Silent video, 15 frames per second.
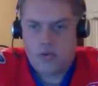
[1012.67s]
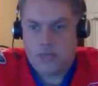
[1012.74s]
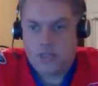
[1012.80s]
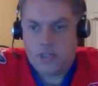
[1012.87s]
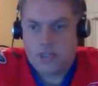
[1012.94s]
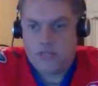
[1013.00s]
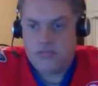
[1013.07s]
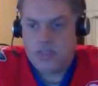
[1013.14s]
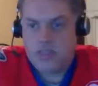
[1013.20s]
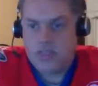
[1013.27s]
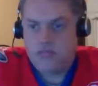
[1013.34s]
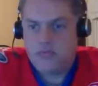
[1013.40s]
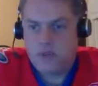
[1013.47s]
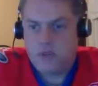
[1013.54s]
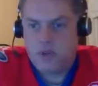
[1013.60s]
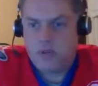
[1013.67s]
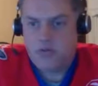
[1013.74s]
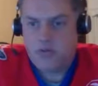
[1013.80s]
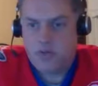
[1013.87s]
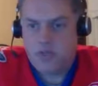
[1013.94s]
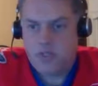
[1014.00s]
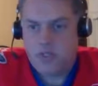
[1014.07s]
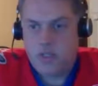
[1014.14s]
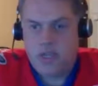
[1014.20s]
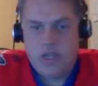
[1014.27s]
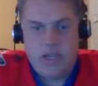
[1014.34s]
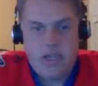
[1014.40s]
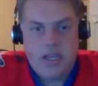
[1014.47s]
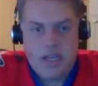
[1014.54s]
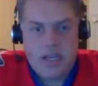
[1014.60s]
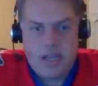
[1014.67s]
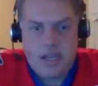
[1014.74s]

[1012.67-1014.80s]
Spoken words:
or just leave the team for whatever reason.